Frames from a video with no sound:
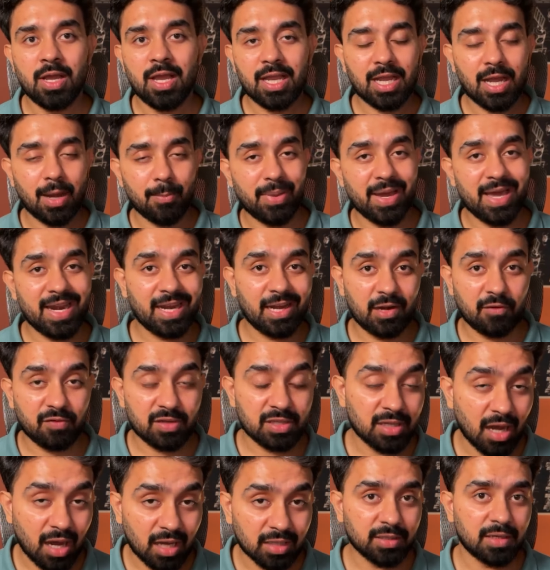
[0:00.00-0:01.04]
comparing it
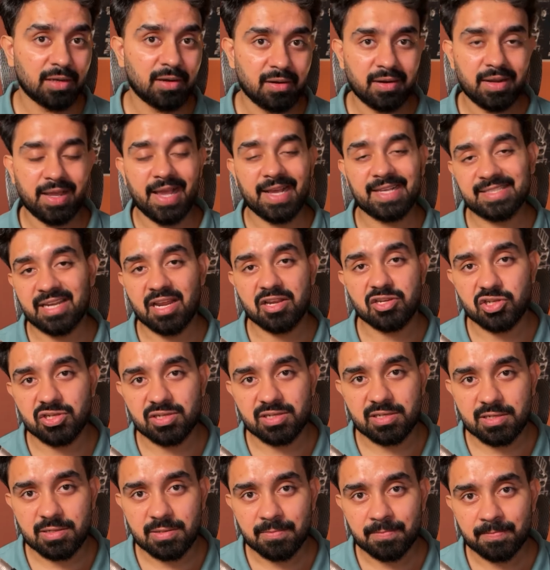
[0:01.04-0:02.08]
with other
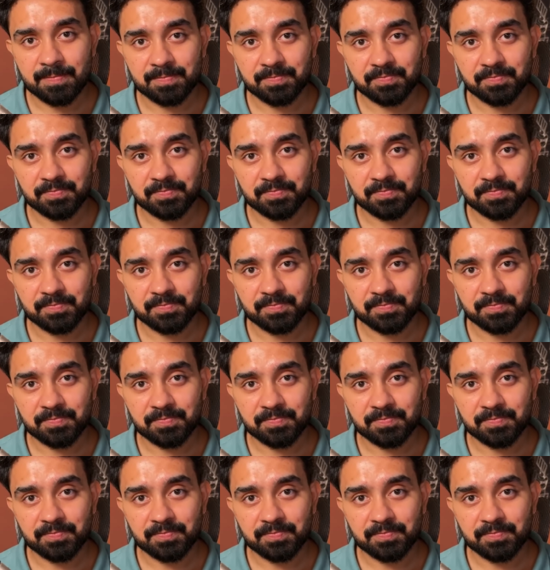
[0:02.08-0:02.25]
extensions.